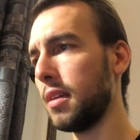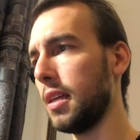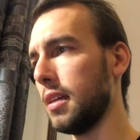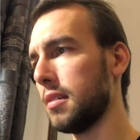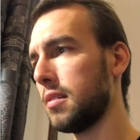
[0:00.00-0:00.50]
it
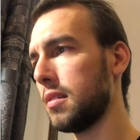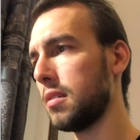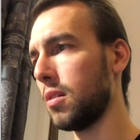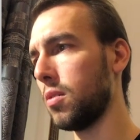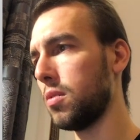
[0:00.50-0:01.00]
is.
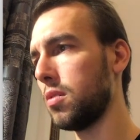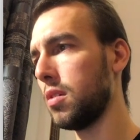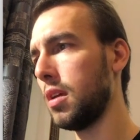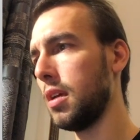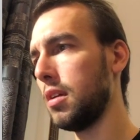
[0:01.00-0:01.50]
So
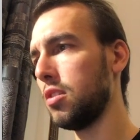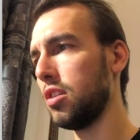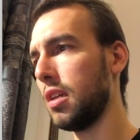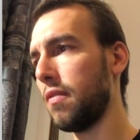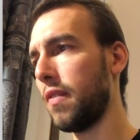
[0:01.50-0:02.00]

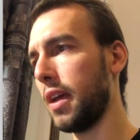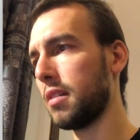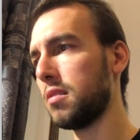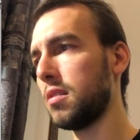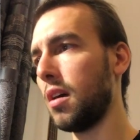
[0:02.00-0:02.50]

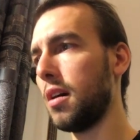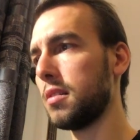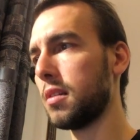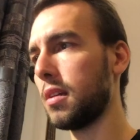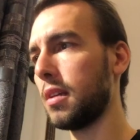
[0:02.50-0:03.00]

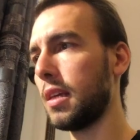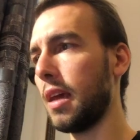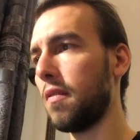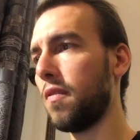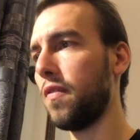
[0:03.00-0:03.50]

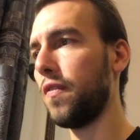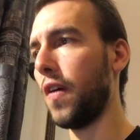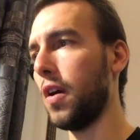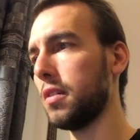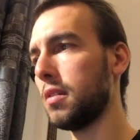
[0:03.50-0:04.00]

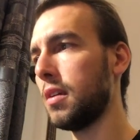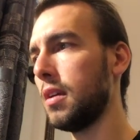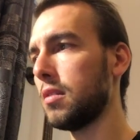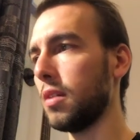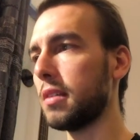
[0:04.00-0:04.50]
gfx.getFont.
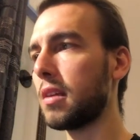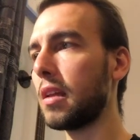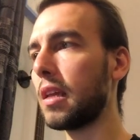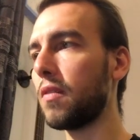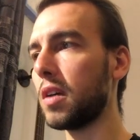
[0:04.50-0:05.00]
So that's
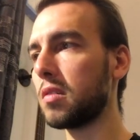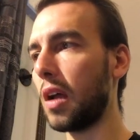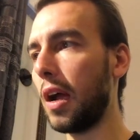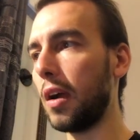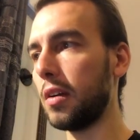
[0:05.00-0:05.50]
going to give us
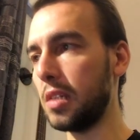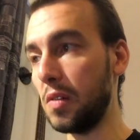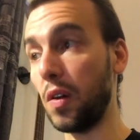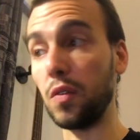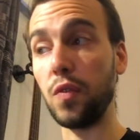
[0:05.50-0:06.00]
our
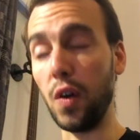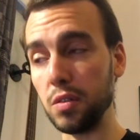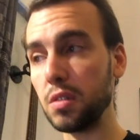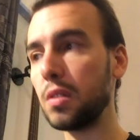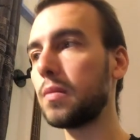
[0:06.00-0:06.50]
default
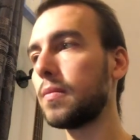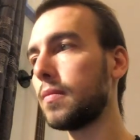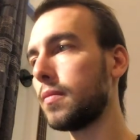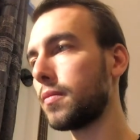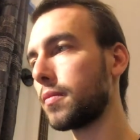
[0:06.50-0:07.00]
font.
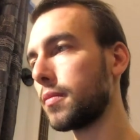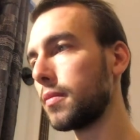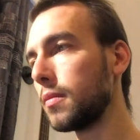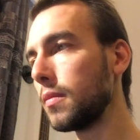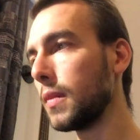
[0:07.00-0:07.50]

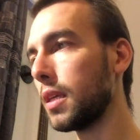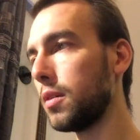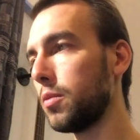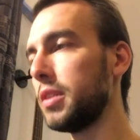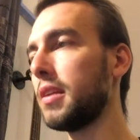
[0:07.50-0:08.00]

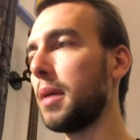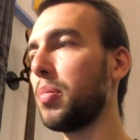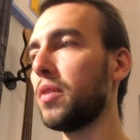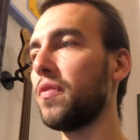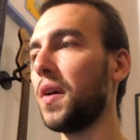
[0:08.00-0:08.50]
Reason I
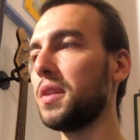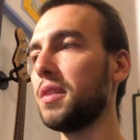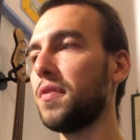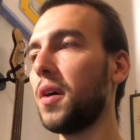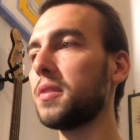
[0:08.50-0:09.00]
put font
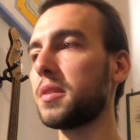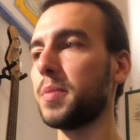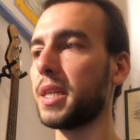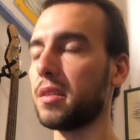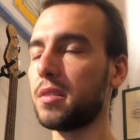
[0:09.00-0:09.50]
default is
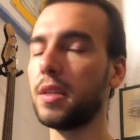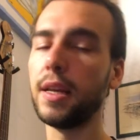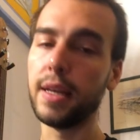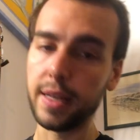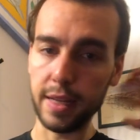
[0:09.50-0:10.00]
because
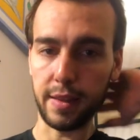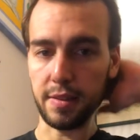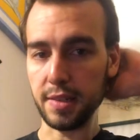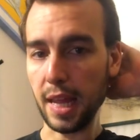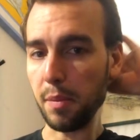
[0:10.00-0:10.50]
in
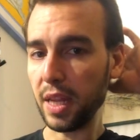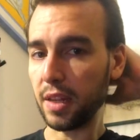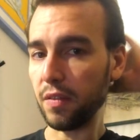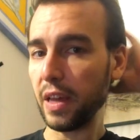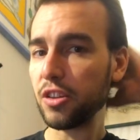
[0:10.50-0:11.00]
this naming
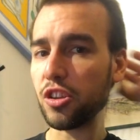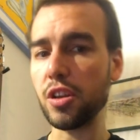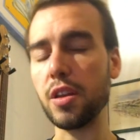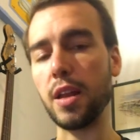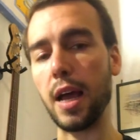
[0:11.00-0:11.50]

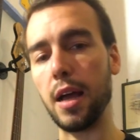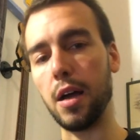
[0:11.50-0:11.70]
convention,